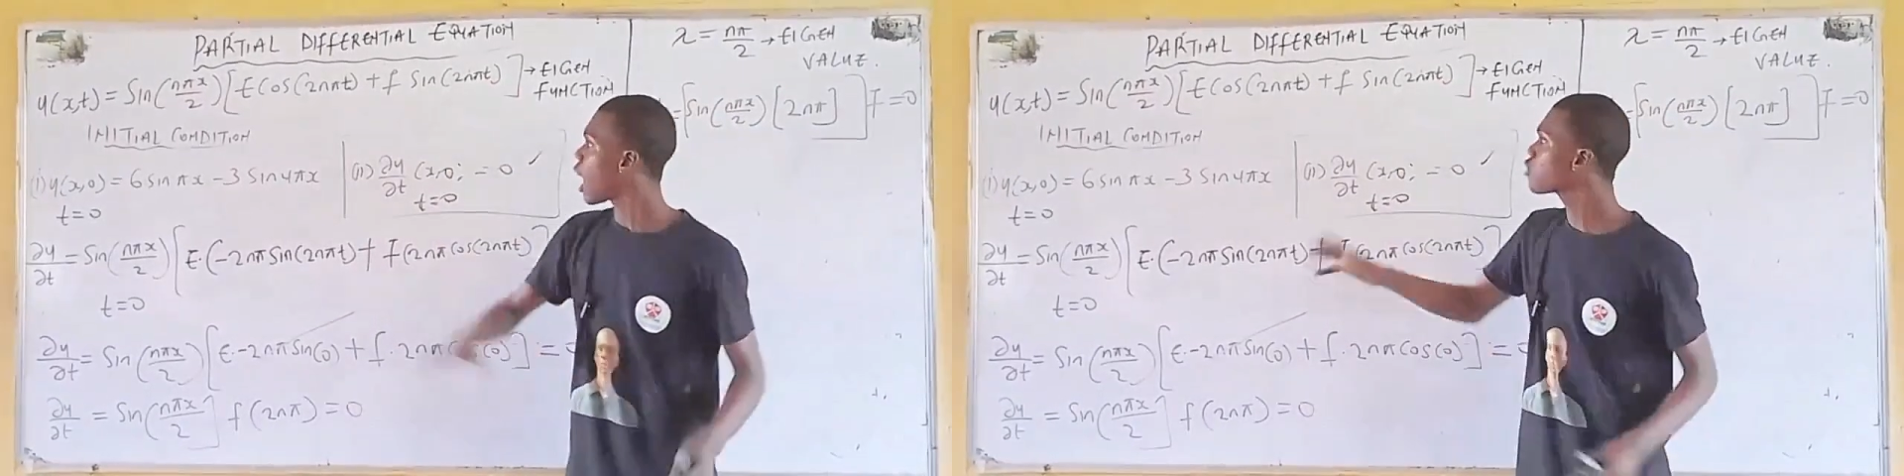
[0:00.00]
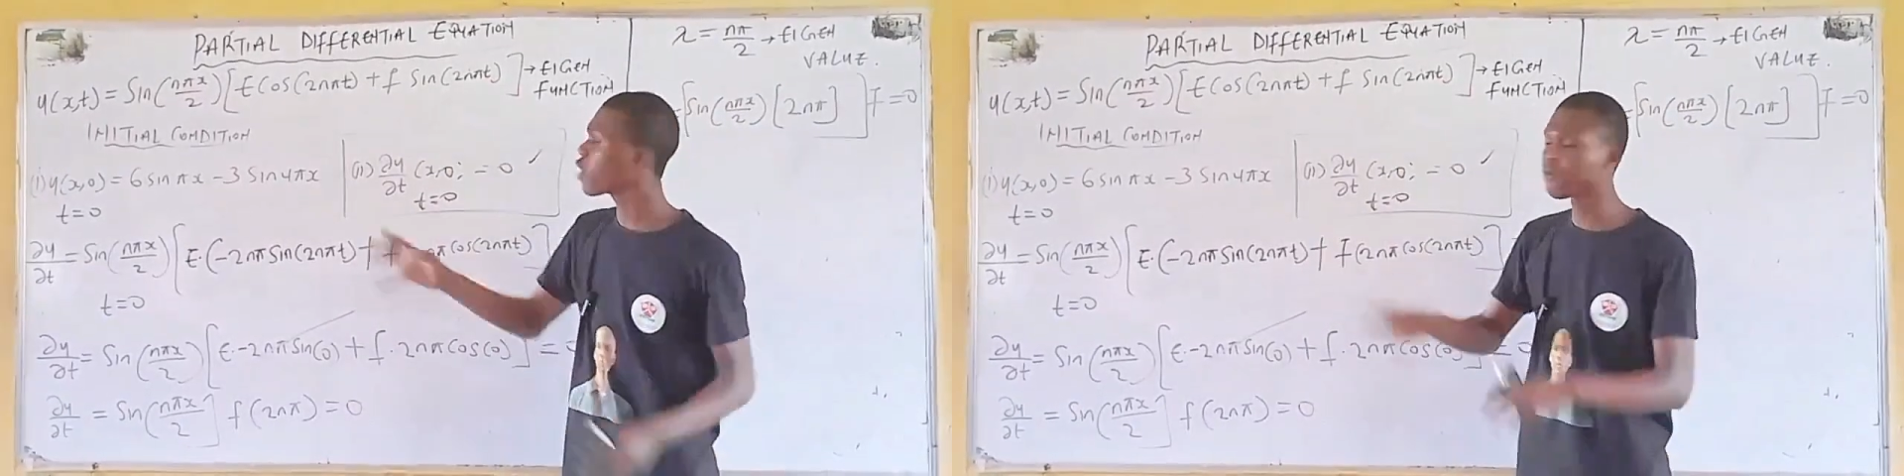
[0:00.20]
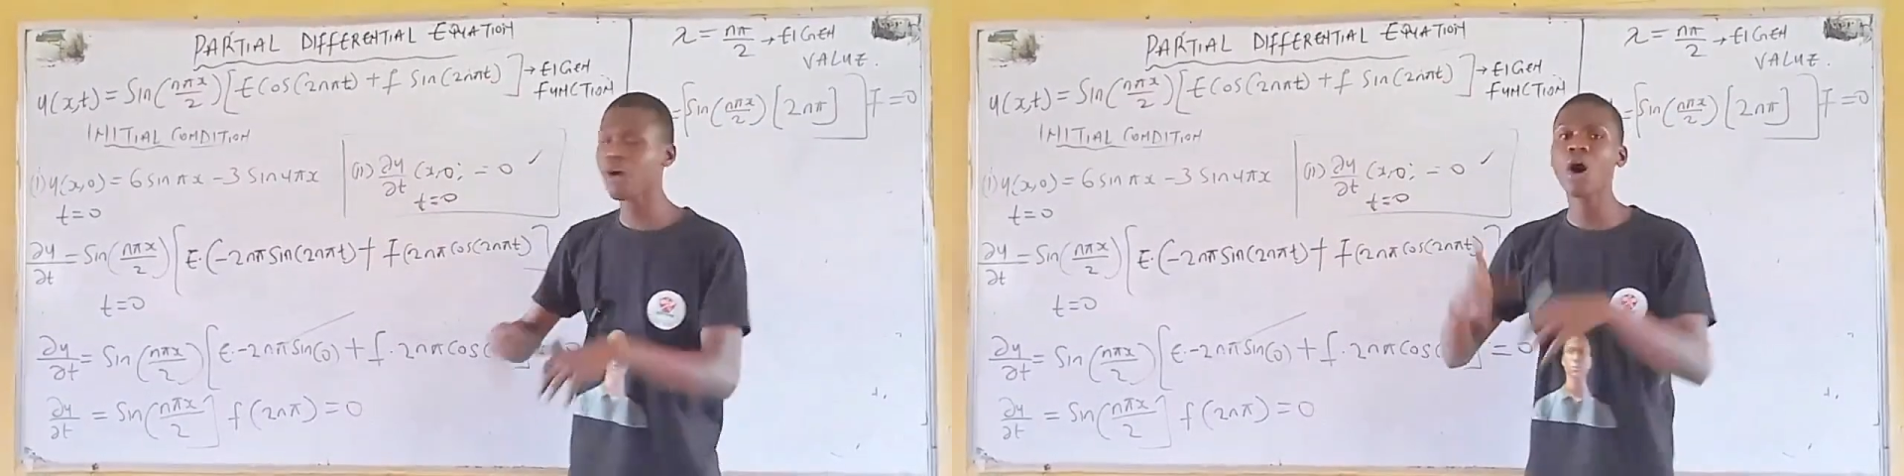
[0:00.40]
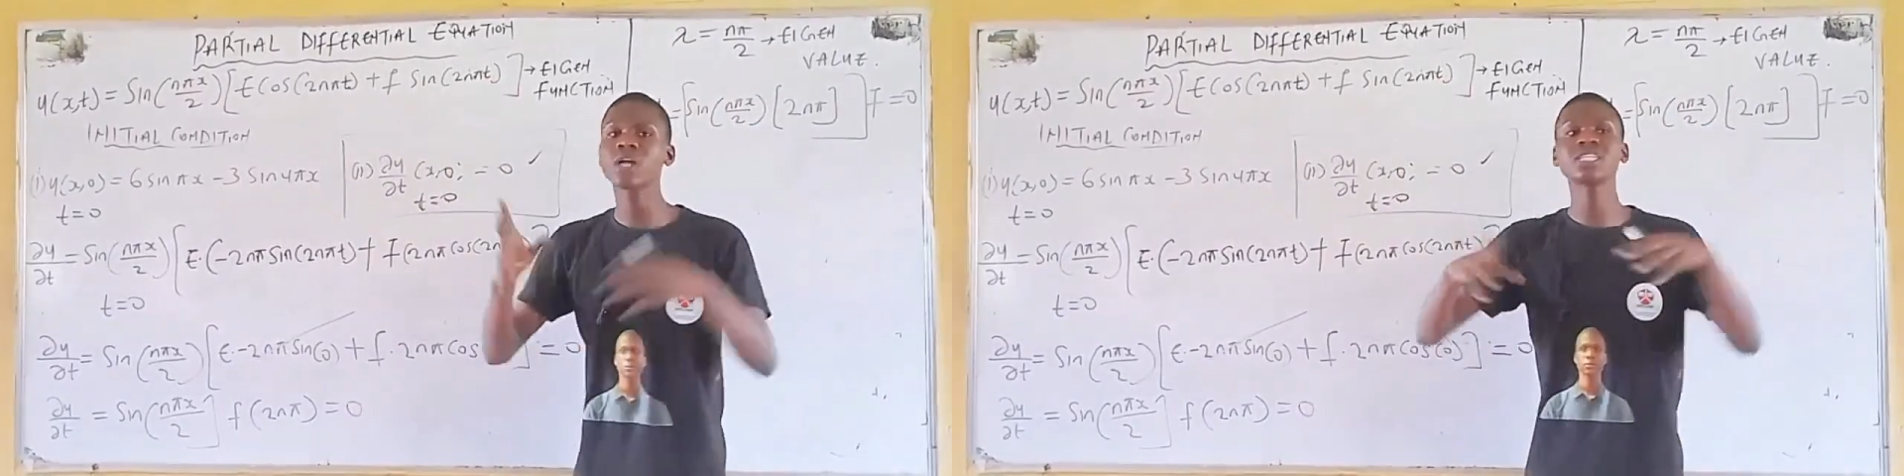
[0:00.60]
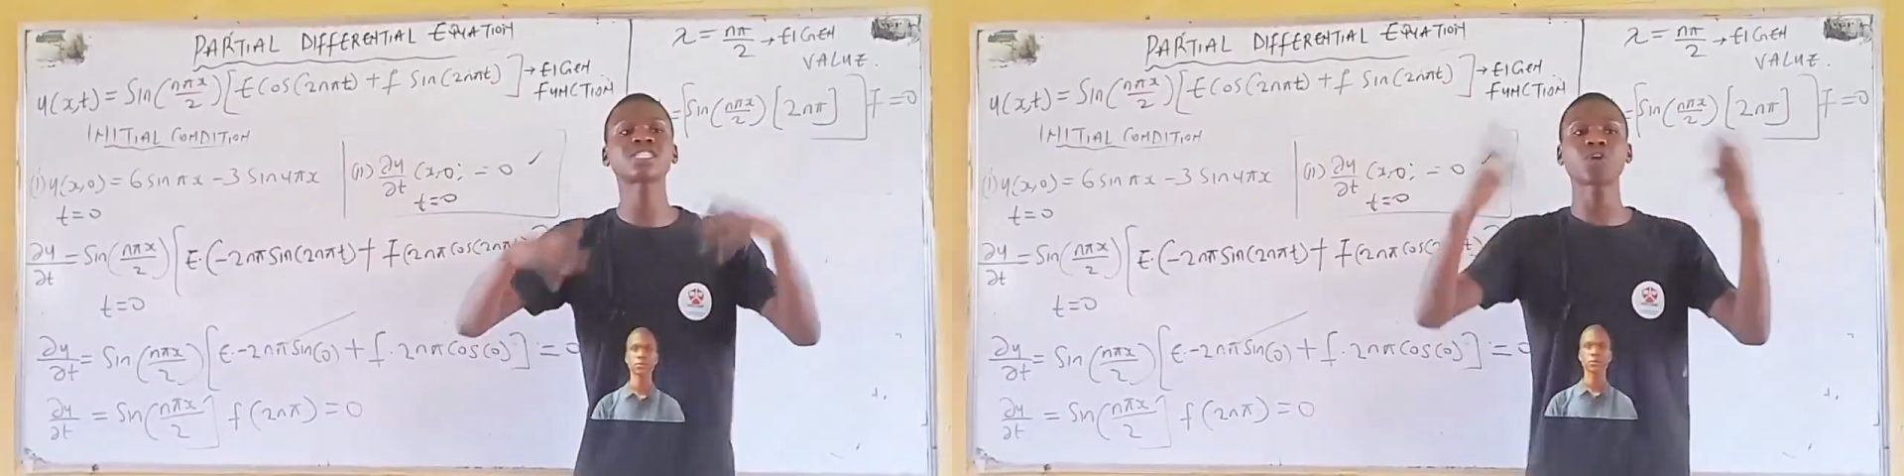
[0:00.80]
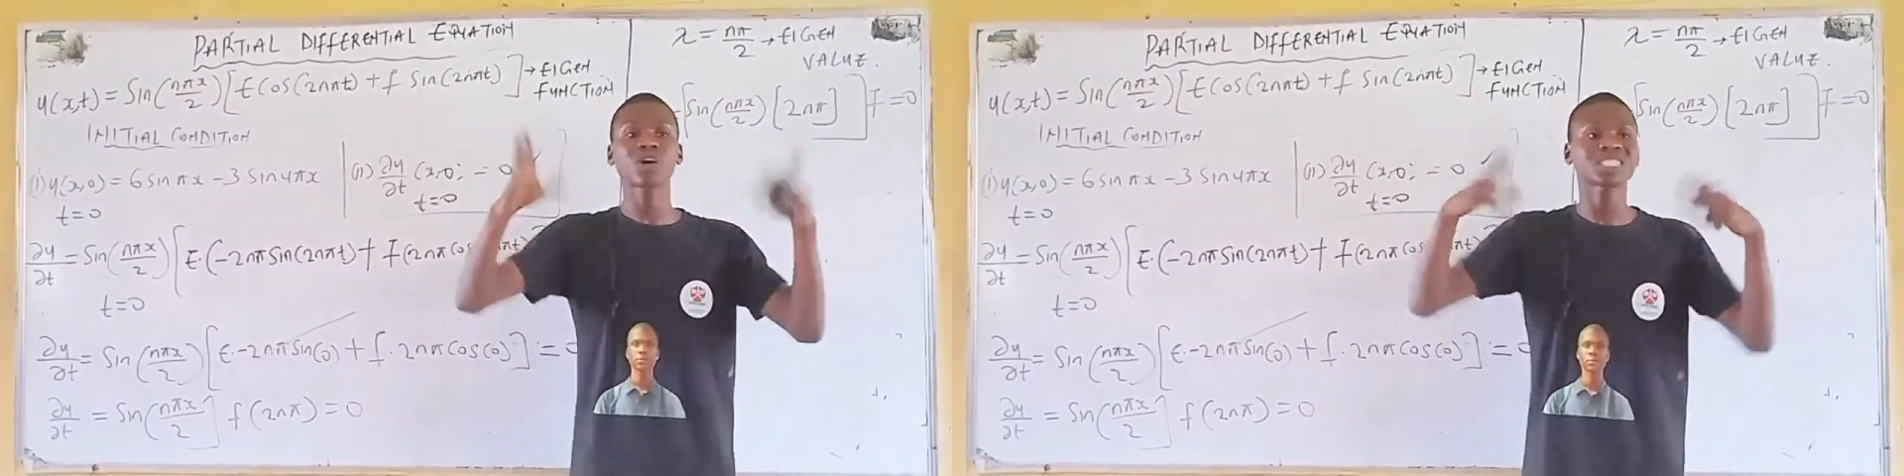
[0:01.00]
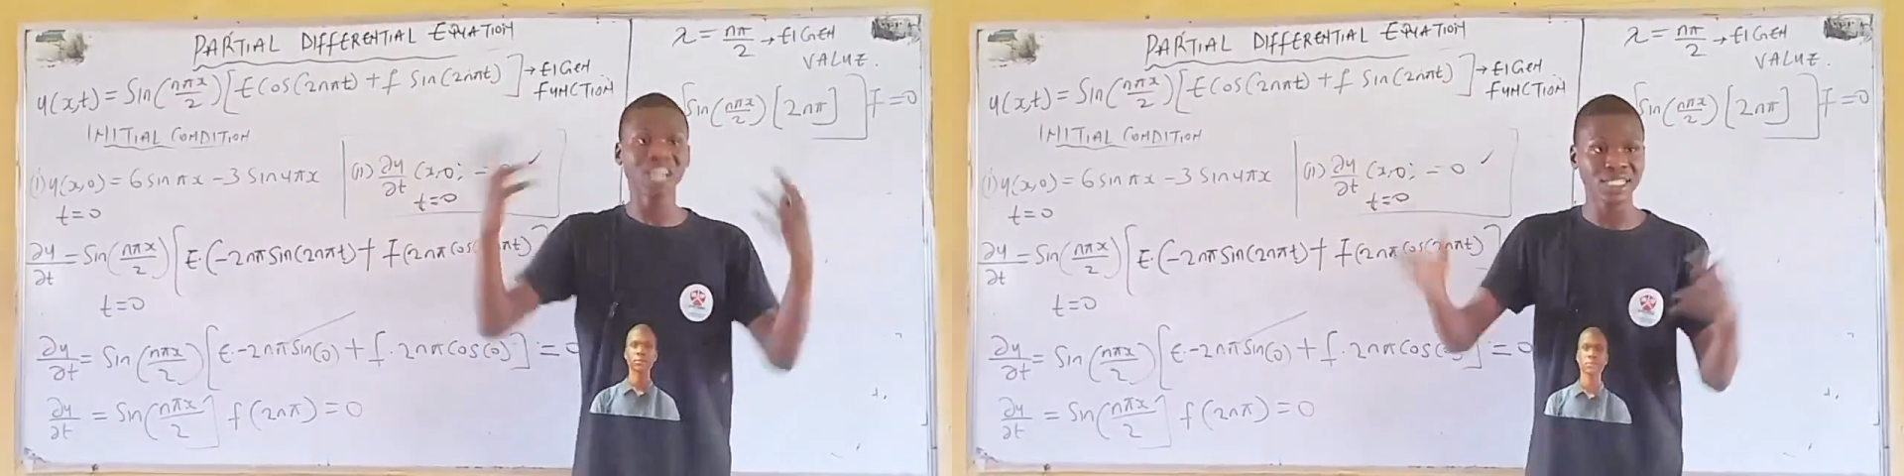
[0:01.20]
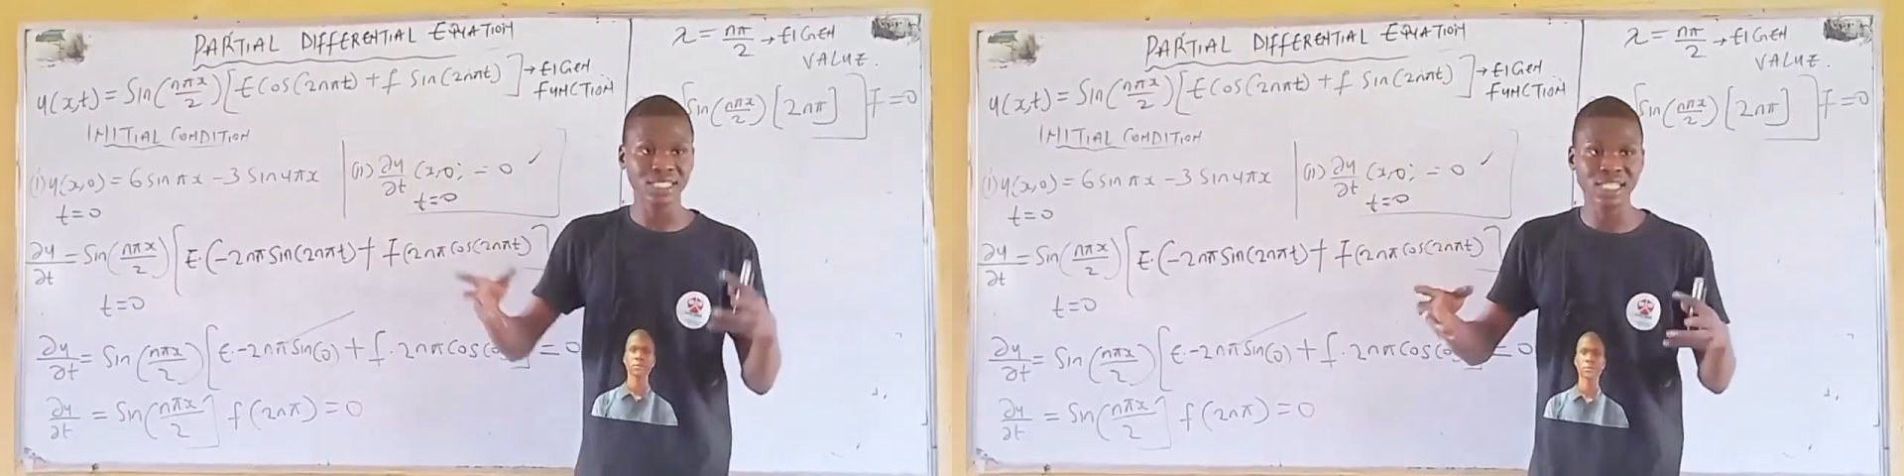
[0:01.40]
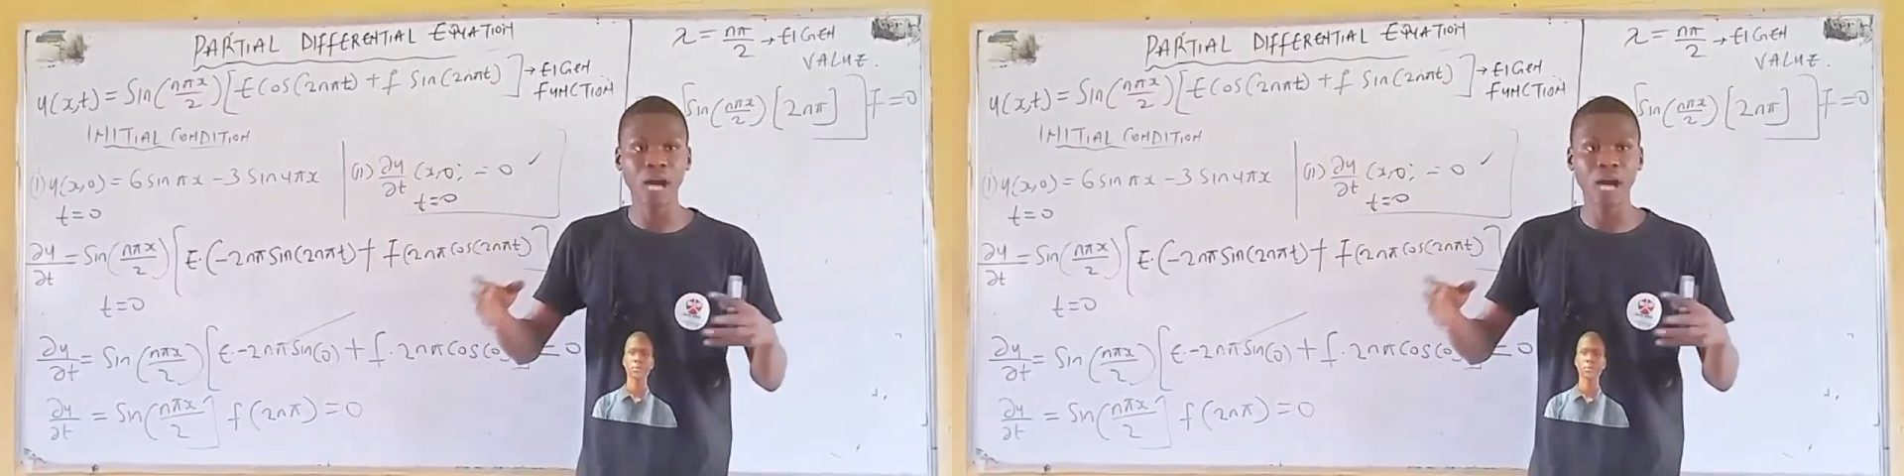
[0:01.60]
Out of all these constants